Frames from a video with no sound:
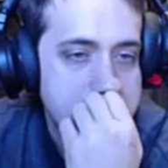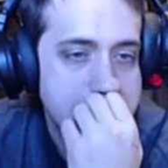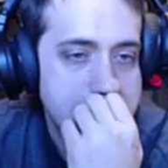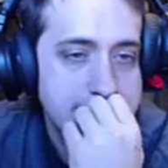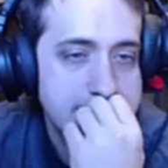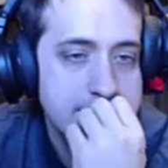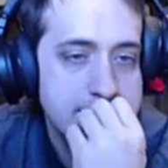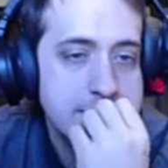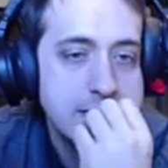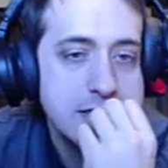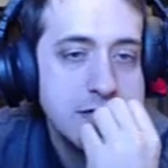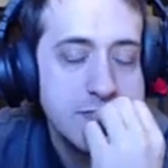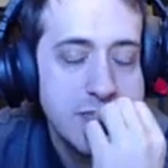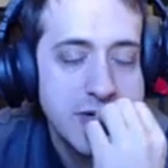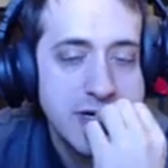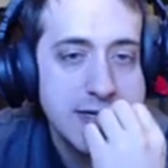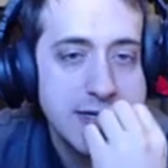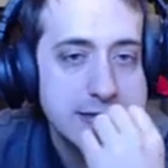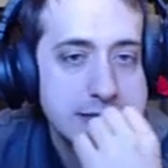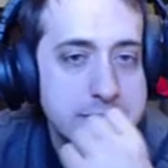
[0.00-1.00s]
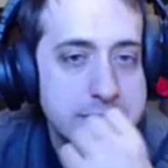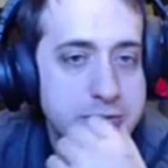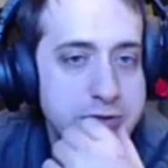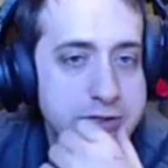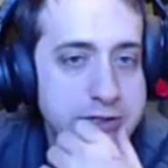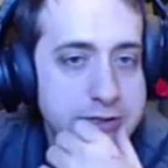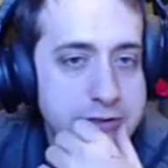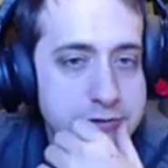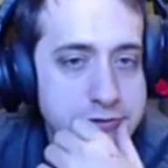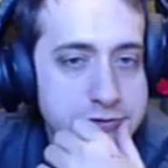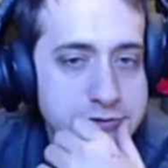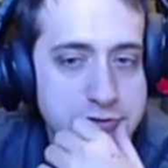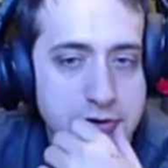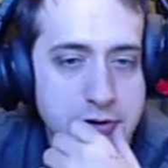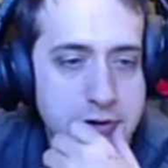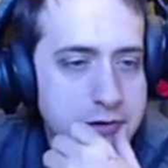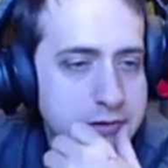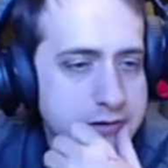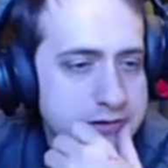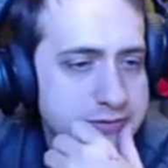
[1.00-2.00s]
I could possibly
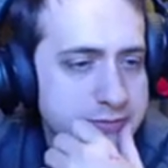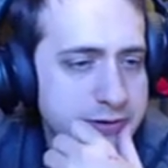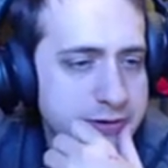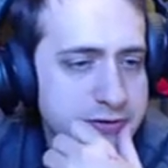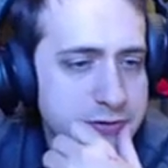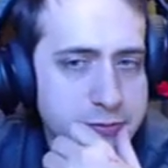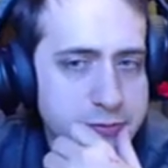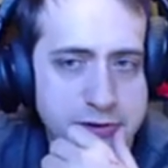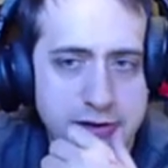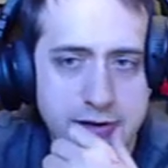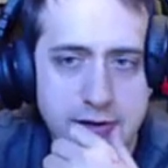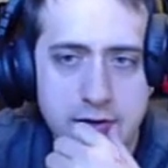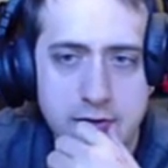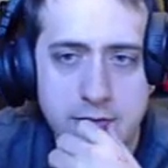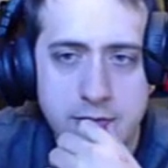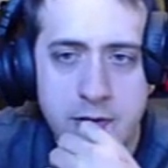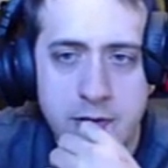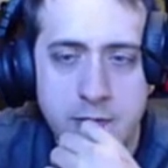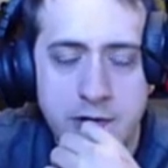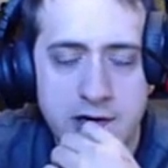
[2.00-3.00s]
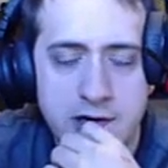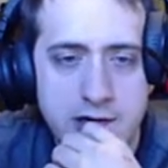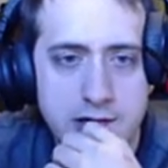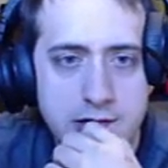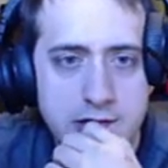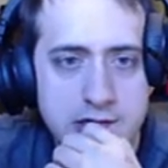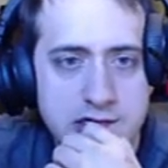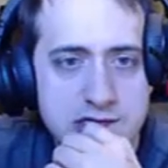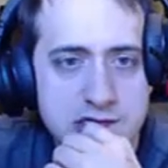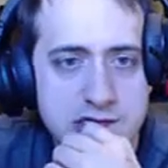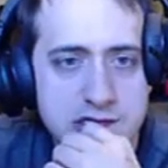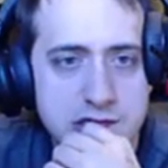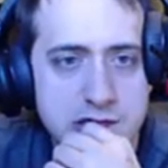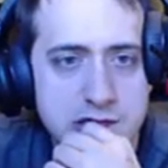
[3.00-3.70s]
draw. Is my duplicate on my... Yeah, it is.